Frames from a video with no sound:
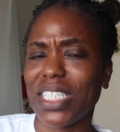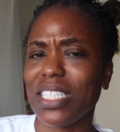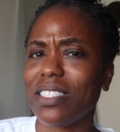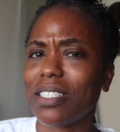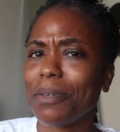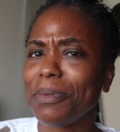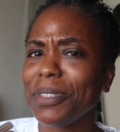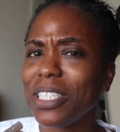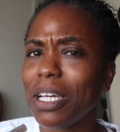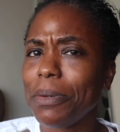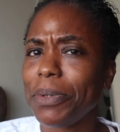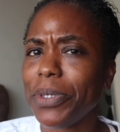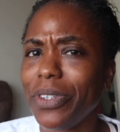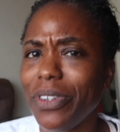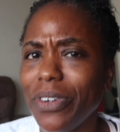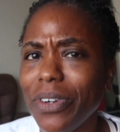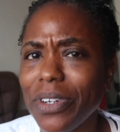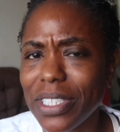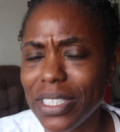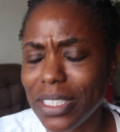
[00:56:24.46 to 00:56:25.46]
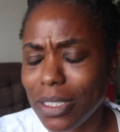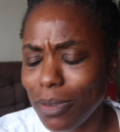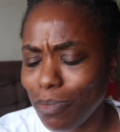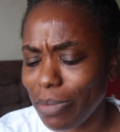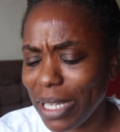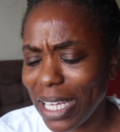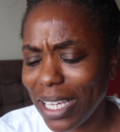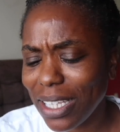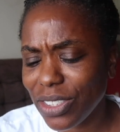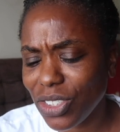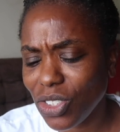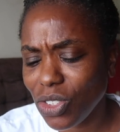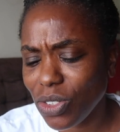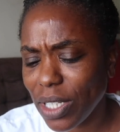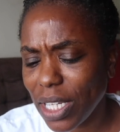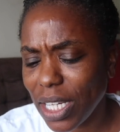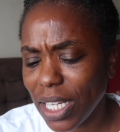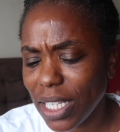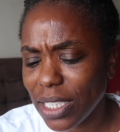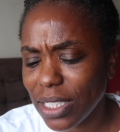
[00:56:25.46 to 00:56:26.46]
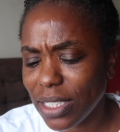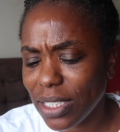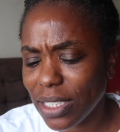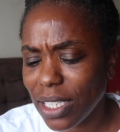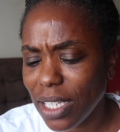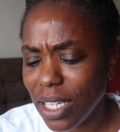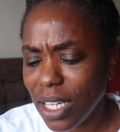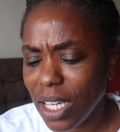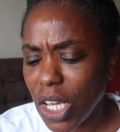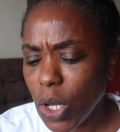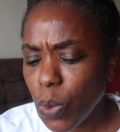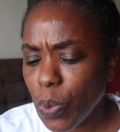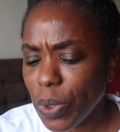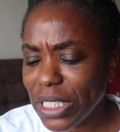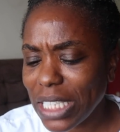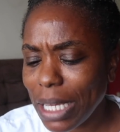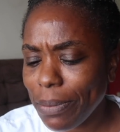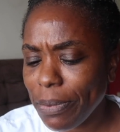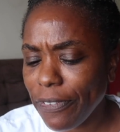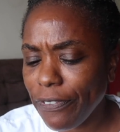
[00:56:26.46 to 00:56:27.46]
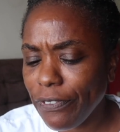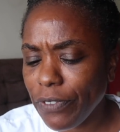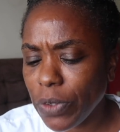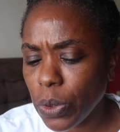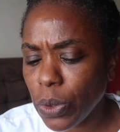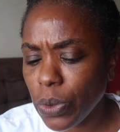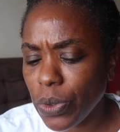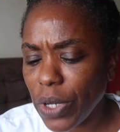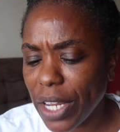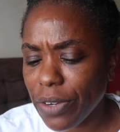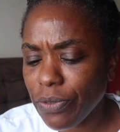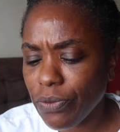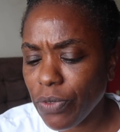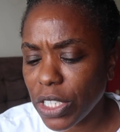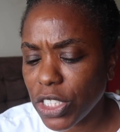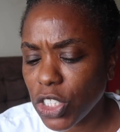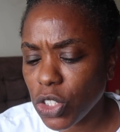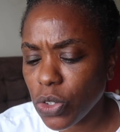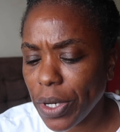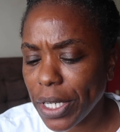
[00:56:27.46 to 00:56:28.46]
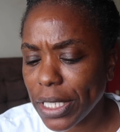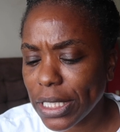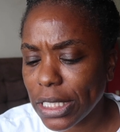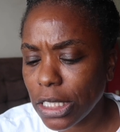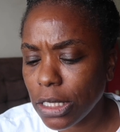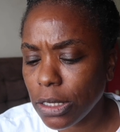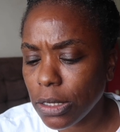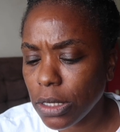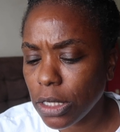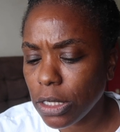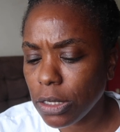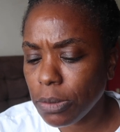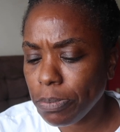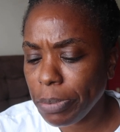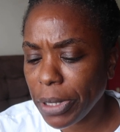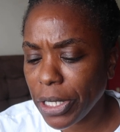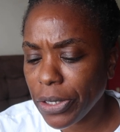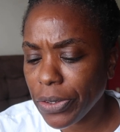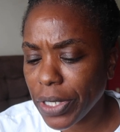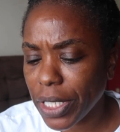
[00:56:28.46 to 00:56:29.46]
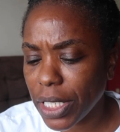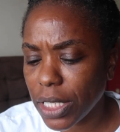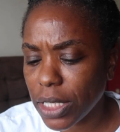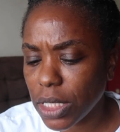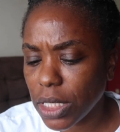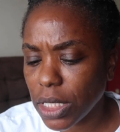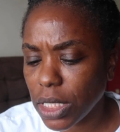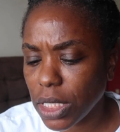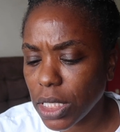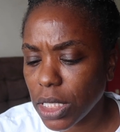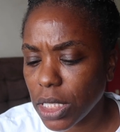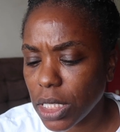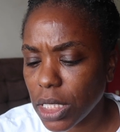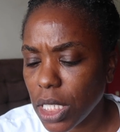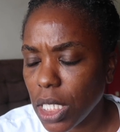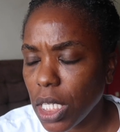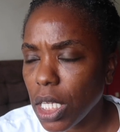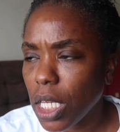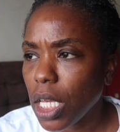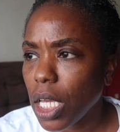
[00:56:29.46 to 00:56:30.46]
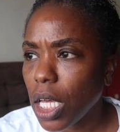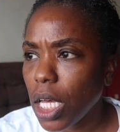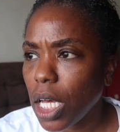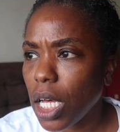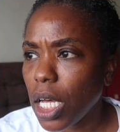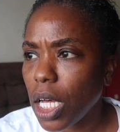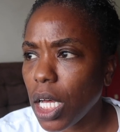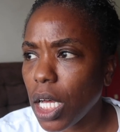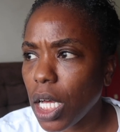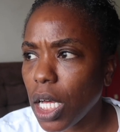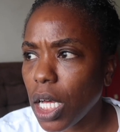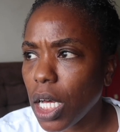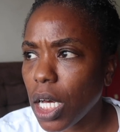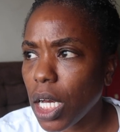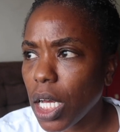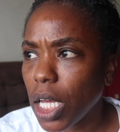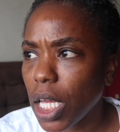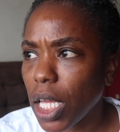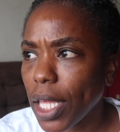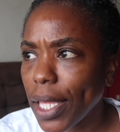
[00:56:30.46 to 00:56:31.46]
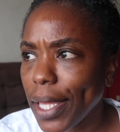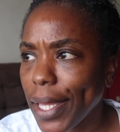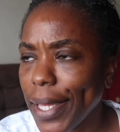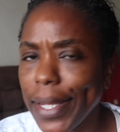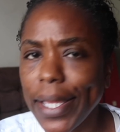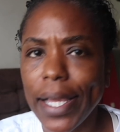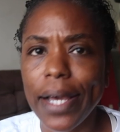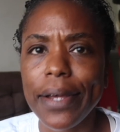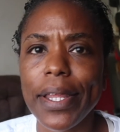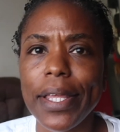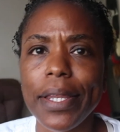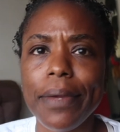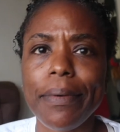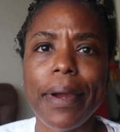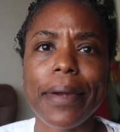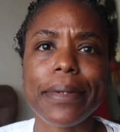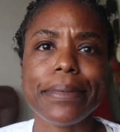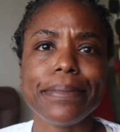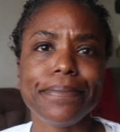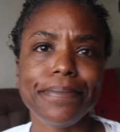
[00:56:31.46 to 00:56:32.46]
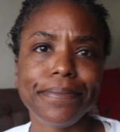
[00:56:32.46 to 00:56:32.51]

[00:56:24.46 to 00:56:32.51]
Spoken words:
Summertime in New York is the best, you guys. What type of food and restaurant experience? Eating out anywhere.